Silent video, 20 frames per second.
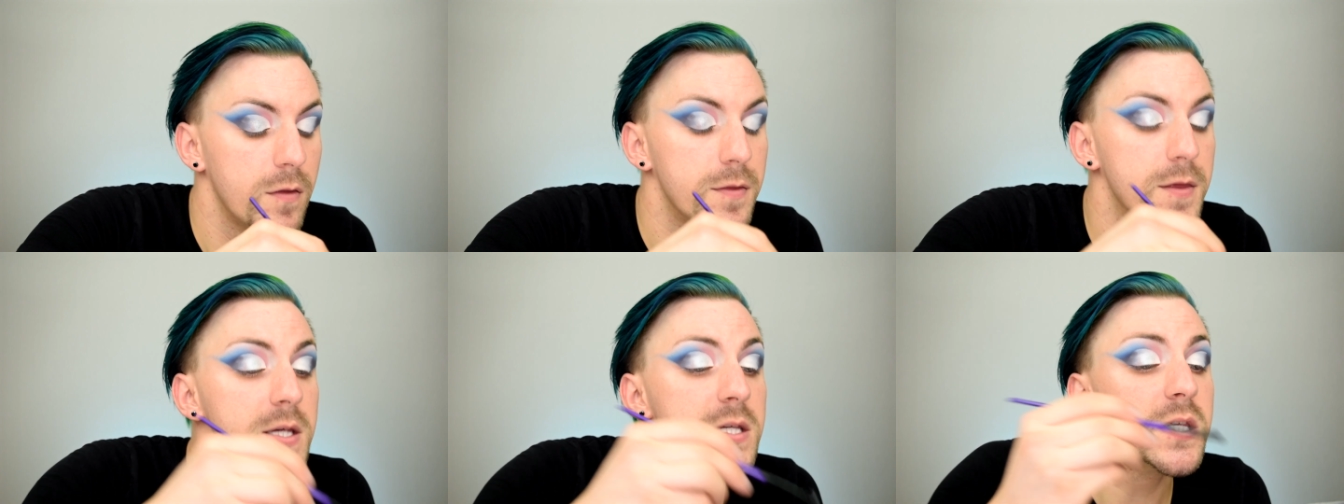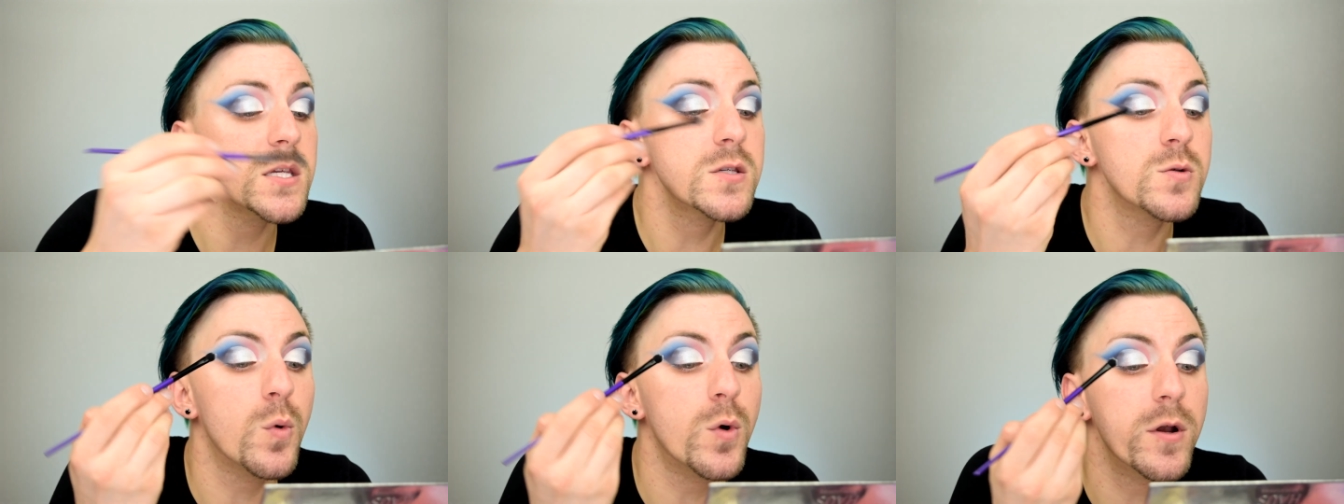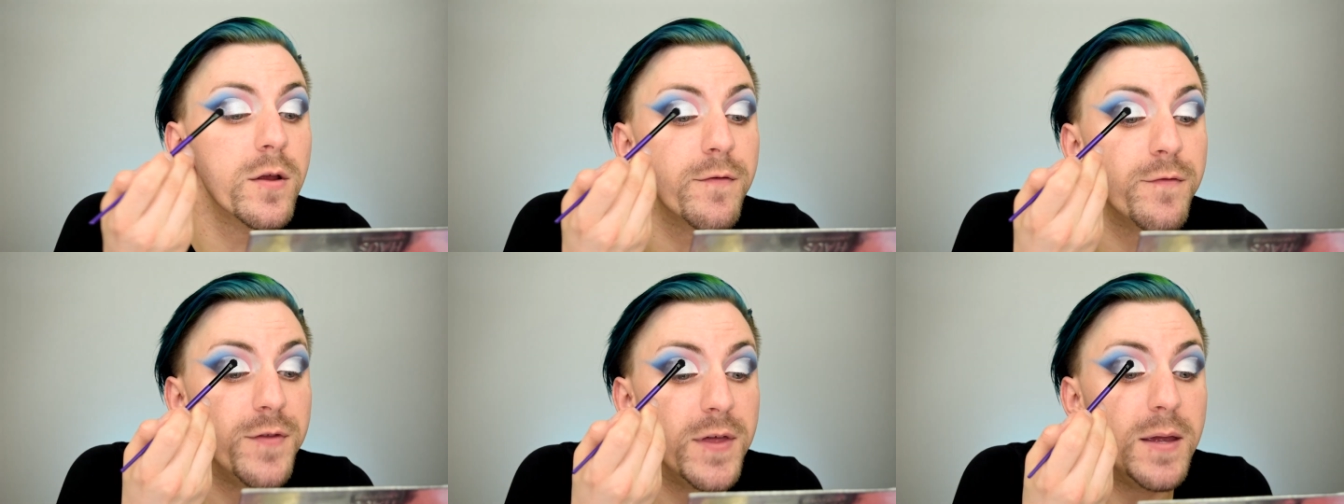This is one
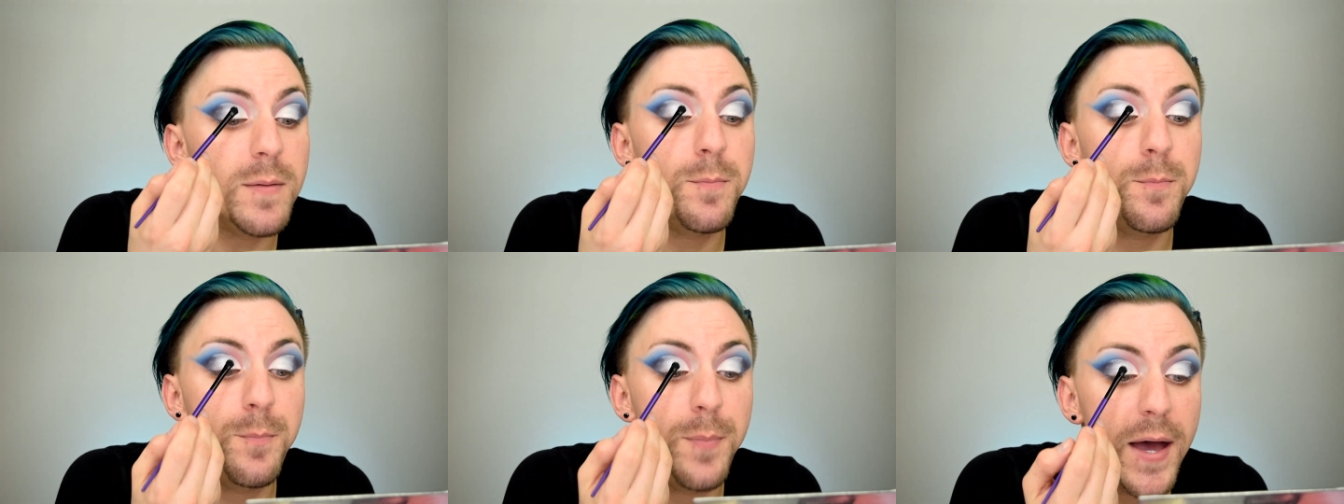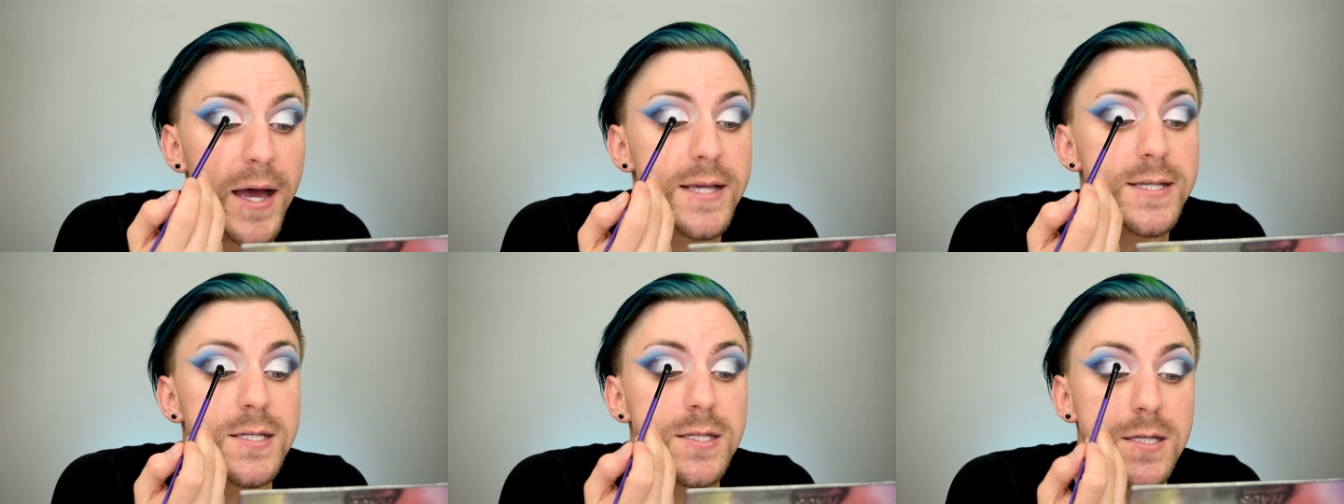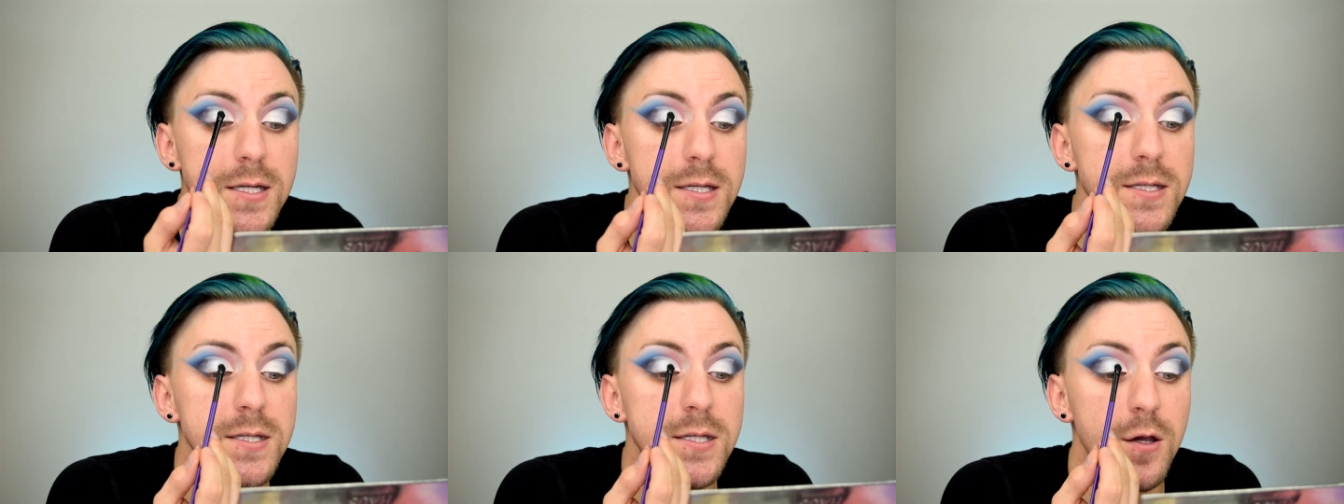of the
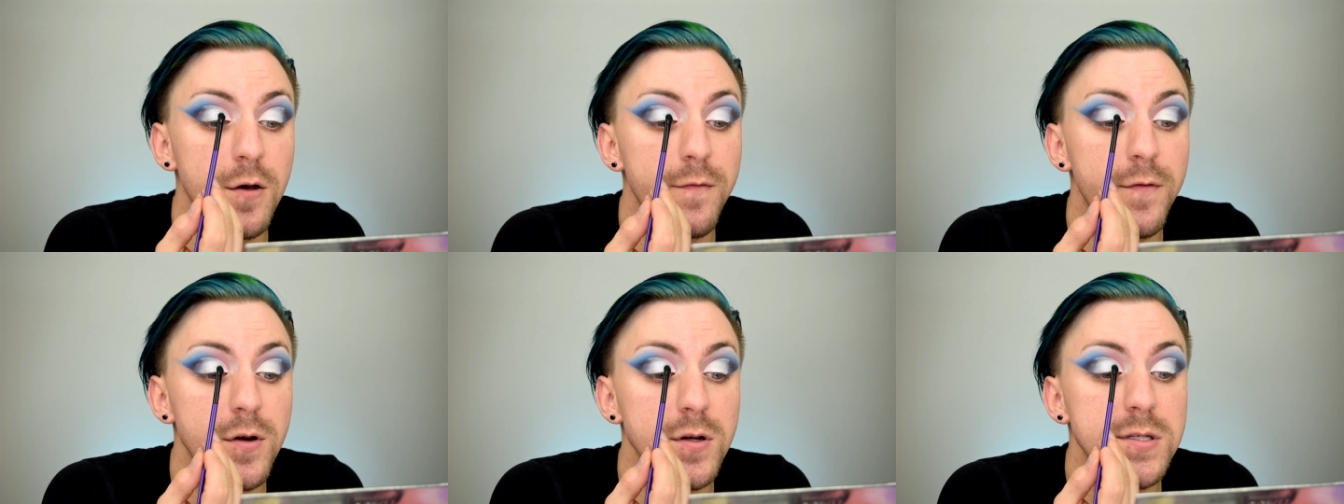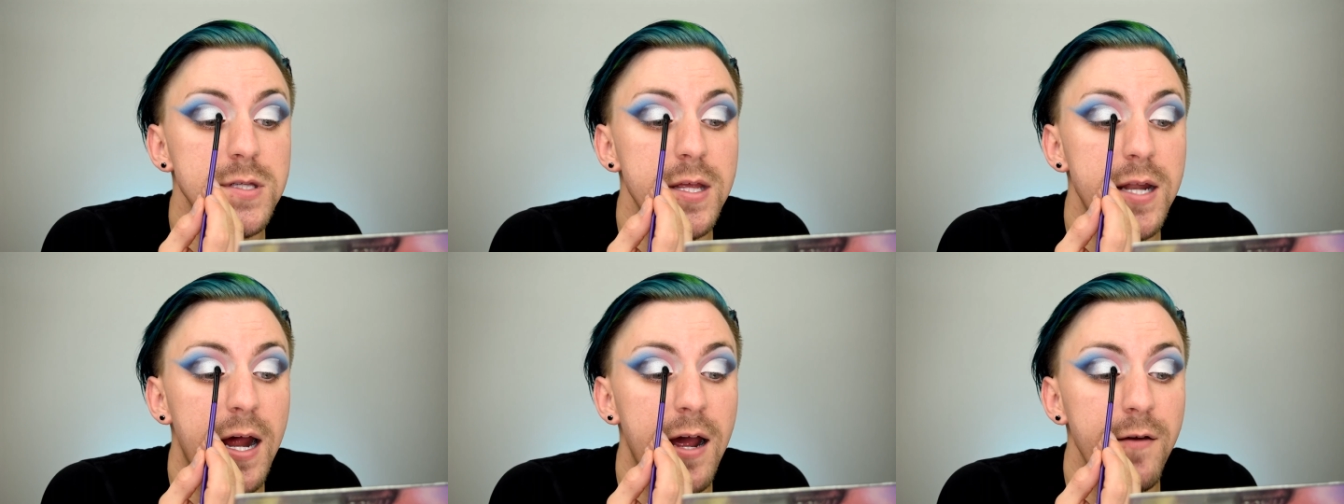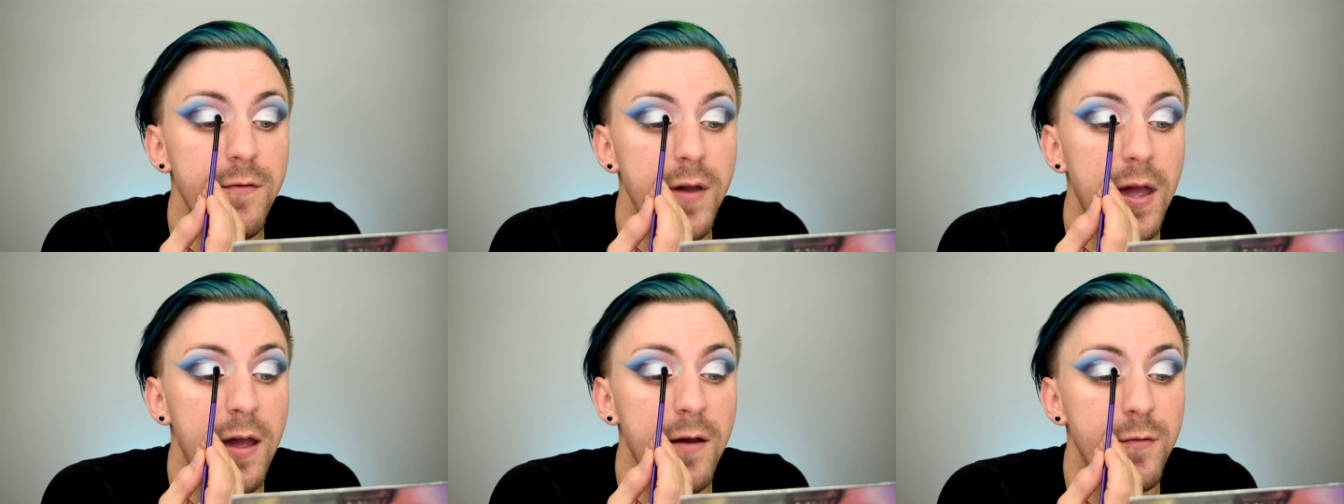best silvers that
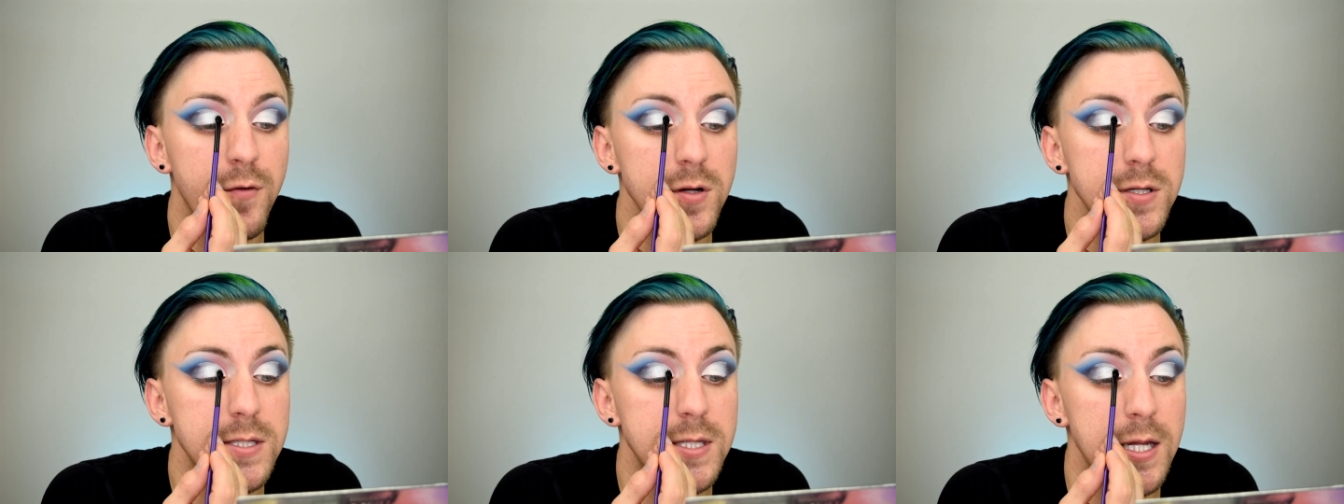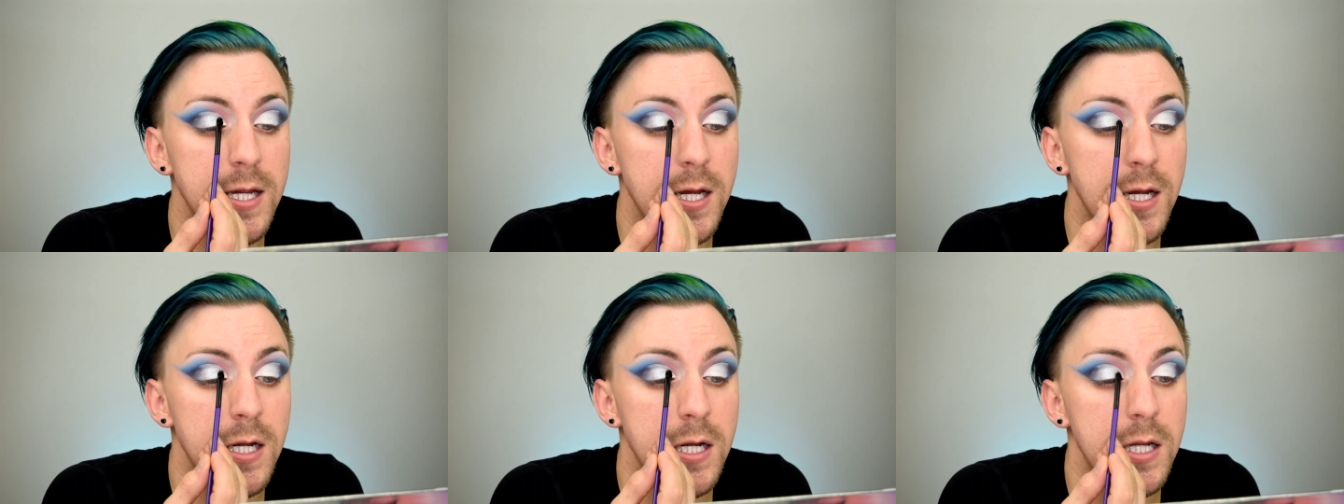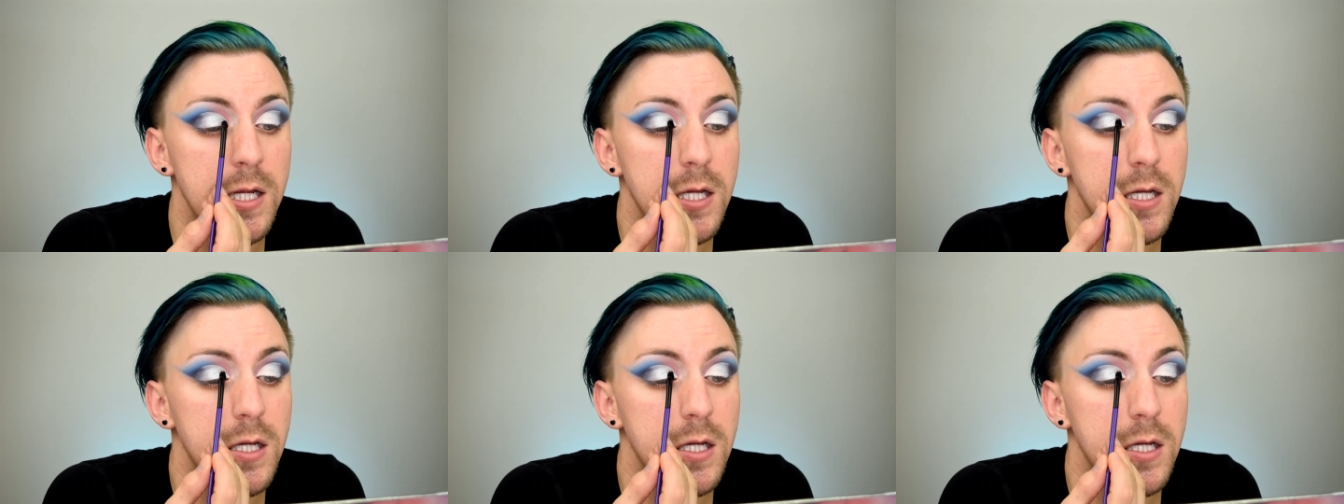I've ever seen.